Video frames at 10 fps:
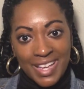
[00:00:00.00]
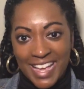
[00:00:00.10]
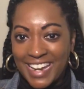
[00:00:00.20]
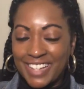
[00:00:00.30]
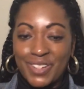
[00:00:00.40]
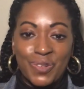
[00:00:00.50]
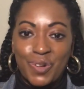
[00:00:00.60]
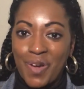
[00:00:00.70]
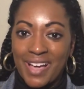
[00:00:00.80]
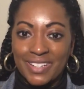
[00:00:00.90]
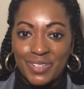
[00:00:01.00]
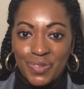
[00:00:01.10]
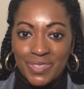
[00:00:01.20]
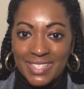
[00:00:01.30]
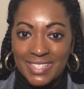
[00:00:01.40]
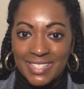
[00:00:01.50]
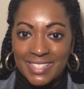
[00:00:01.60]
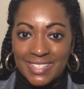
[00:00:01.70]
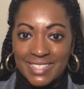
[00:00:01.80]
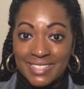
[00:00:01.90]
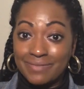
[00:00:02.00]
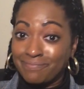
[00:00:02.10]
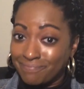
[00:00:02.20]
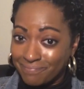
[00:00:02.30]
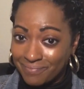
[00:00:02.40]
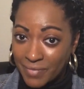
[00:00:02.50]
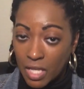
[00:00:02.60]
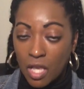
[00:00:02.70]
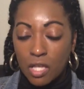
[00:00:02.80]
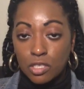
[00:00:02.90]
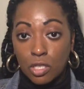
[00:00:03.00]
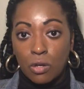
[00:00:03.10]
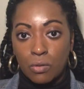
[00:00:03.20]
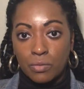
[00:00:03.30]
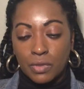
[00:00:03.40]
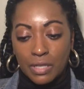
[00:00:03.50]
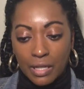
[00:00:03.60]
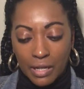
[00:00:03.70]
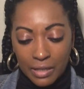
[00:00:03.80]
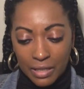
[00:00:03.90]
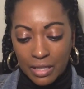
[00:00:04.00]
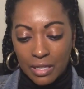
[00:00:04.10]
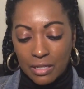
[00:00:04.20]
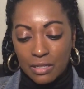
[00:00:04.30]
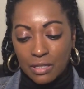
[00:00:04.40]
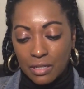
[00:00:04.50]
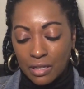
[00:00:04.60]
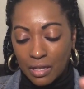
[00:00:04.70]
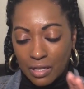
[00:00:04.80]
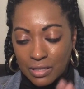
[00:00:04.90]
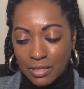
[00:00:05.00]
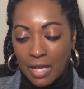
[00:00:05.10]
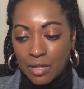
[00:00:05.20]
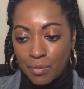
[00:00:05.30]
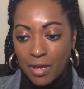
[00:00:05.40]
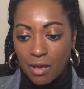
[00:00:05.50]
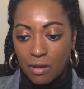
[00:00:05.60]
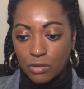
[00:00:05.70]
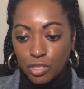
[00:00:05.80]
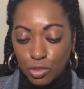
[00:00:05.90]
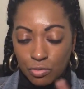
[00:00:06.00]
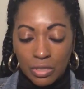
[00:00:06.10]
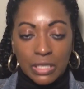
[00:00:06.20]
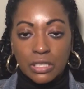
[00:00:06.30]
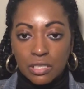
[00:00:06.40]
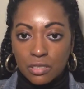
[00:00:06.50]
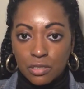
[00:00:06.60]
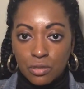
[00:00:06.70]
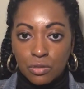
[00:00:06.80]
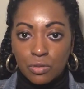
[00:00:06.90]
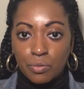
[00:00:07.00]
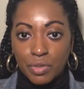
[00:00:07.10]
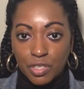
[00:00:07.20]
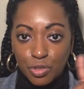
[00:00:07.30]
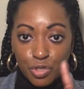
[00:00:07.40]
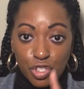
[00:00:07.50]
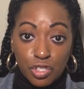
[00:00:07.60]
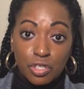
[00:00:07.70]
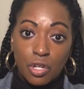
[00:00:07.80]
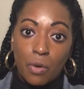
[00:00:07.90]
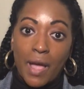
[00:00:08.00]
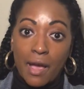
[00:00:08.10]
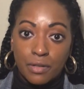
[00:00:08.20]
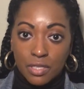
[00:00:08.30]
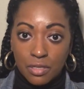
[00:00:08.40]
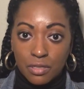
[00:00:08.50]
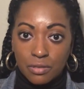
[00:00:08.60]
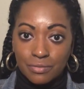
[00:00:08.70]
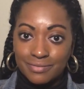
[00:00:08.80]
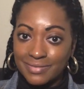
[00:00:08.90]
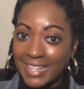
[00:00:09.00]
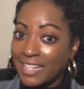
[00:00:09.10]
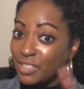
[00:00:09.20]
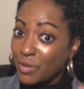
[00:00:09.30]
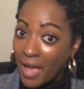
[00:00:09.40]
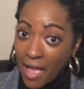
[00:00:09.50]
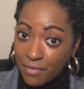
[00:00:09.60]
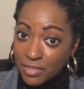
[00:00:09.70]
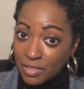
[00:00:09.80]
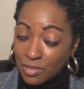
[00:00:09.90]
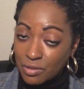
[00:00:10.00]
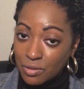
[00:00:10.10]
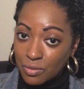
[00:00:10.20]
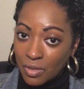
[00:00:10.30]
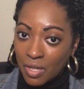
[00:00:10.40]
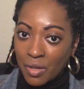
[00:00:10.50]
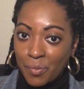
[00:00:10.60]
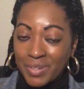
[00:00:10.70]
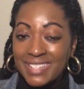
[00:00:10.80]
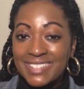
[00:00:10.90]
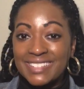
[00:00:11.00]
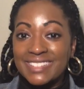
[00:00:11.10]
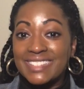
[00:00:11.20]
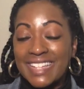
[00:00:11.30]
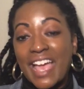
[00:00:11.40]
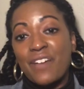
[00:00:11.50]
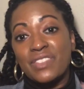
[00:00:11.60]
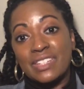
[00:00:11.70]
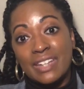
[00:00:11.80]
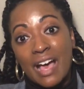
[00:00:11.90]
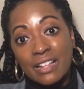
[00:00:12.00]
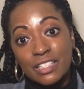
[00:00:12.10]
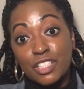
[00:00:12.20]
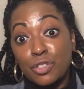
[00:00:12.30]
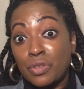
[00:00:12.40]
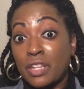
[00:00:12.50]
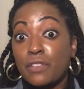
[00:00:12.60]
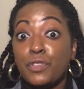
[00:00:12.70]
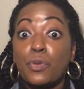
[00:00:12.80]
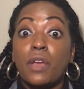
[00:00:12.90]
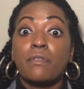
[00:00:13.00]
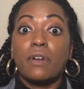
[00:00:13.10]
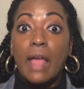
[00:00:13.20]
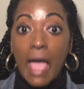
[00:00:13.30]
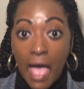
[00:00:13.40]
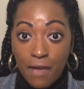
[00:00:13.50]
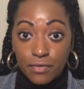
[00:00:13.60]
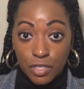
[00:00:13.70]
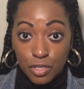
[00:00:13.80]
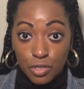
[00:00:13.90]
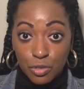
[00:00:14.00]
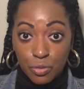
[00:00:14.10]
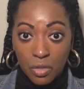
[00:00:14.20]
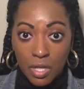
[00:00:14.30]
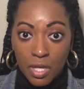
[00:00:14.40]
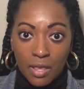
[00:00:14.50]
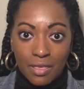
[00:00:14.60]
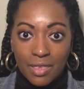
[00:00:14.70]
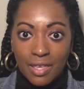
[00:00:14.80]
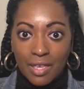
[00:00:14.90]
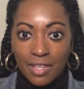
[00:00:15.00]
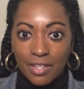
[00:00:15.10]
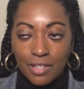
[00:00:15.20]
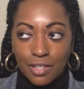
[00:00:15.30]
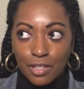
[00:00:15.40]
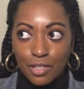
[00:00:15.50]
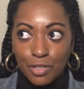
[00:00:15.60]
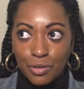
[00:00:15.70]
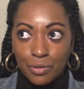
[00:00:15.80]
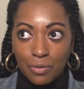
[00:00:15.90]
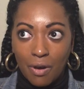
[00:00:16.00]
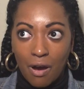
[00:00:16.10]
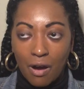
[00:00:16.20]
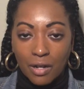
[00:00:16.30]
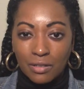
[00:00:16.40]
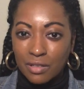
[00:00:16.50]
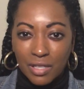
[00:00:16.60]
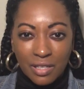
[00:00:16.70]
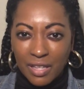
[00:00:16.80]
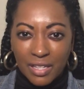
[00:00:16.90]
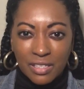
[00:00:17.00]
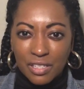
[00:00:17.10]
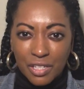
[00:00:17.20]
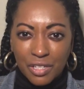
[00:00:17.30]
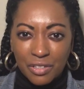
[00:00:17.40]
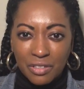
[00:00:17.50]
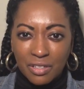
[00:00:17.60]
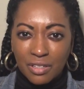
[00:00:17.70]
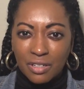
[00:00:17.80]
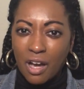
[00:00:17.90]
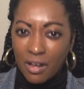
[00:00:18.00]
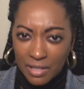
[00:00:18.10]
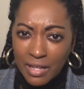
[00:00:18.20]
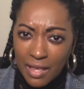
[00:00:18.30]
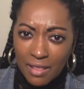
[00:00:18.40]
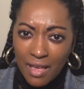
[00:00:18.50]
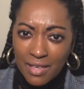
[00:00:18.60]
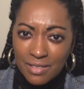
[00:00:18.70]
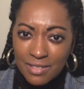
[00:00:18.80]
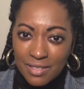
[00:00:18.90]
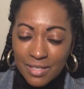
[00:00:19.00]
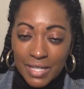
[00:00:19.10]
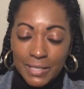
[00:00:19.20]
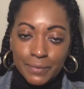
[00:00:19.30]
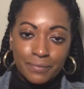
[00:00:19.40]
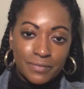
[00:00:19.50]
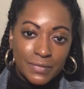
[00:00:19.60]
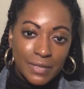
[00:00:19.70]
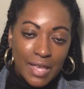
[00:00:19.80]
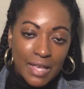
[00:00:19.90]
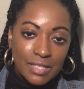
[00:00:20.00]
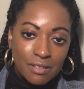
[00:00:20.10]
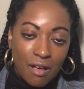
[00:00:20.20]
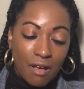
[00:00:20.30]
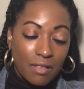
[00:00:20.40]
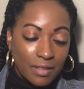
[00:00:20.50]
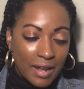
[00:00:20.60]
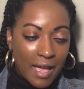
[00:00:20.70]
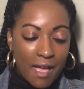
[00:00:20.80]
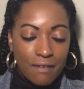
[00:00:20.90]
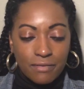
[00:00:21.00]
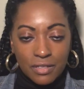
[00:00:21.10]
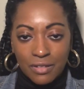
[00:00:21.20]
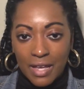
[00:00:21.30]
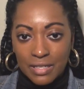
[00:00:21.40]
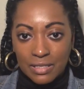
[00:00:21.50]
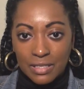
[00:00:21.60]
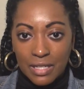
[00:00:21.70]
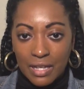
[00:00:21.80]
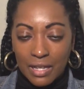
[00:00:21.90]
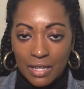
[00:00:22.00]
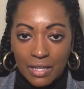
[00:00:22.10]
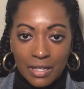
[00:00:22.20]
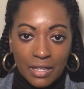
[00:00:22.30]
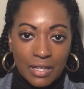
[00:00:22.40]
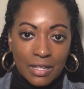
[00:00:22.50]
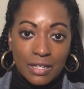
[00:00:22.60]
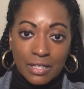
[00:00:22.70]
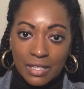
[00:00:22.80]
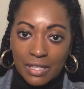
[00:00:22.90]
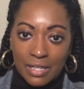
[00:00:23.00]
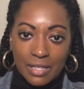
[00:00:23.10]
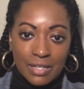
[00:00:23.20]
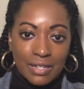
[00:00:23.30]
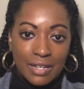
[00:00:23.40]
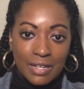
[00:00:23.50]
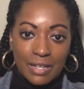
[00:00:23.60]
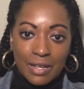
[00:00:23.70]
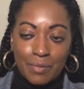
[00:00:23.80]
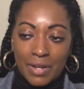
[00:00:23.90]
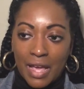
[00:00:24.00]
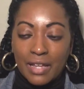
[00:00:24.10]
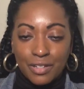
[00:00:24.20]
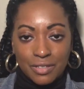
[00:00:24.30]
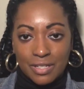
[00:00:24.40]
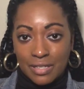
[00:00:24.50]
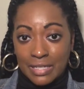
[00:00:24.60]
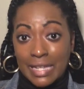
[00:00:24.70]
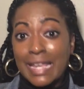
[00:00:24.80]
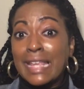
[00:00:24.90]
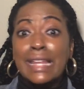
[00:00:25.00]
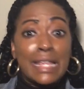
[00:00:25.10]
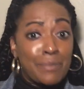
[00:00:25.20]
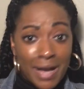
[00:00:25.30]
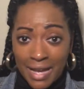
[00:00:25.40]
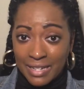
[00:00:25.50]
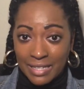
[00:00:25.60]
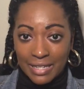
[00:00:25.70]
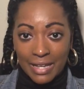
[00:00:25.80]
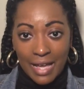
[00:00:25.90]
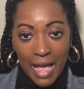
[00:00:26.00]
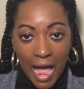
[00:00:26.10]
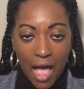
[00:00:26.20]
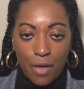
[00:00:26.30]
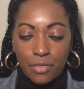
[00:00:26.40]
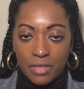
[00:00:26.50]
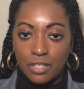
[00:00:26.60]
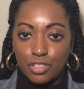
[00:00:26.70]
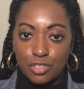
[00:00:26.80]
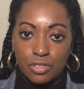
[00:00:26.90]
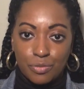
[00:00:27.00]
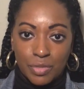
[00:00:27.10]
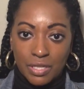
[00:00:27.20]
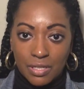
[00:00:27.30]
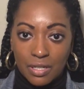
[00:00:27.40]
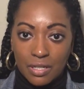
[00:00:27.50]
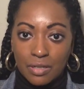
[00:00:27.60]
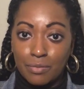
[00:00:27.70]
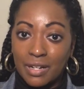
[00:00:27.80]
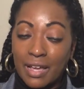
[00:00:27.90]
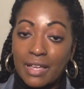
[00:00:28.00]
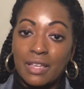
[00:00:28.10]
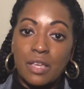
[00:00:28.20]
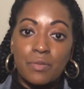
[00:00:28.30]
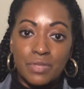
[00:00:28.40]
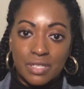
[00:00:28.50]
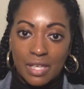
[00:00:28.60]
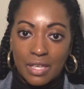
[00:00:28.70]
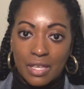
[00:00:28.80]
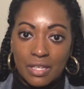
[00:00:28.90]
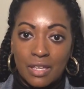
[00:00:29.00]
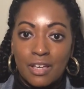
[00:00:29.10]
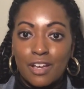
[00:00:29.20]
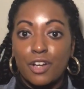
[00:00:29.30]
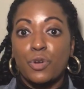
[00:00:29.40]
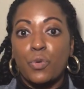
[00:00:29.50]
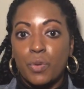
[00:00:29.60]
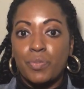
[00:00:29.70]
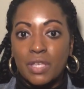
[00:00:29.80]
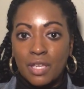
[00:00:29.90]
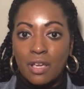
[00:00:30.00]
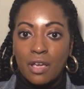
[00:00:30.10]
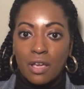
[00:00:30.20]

and I don't know how to do this. So again, it's not about you need to do, but you should know how to do. Not you have to do, but it's good to have the knowledge so that if you ever have to do, then you aren't looking like a deer caught in headlights. That's all that I have for you guys today. Again, I'm not here telling anybody how things should be done, but I am saying equipping